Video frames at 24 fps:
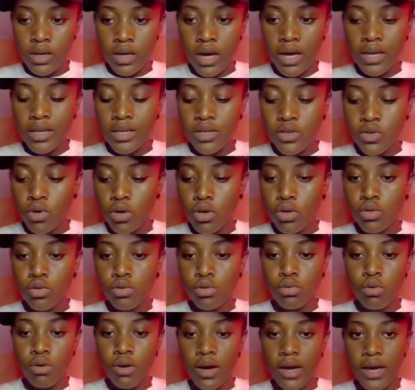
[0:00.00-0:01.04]
and it's going
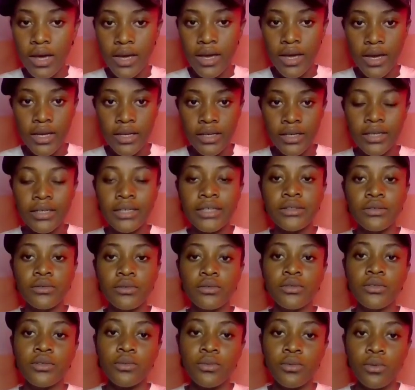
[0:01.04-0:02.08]
to go ahead and
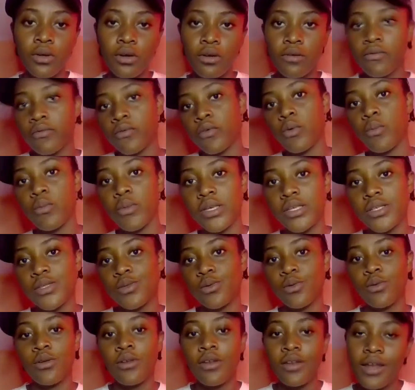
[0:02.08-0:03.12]
do the work for me.
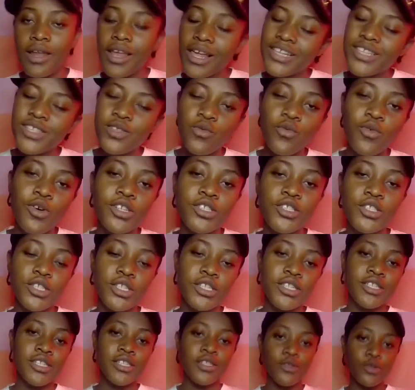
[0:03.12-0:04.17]
So let's watch
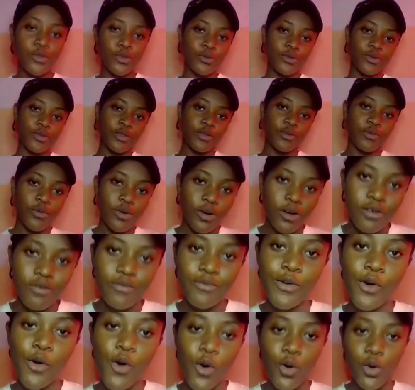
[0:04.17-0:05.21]
it do the work
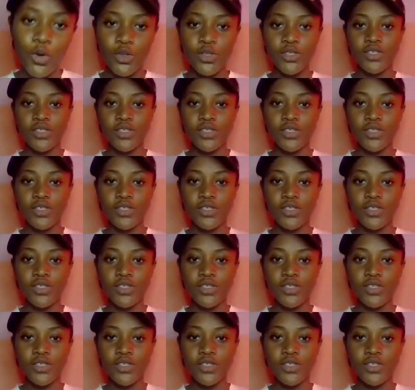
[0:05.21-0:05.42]
for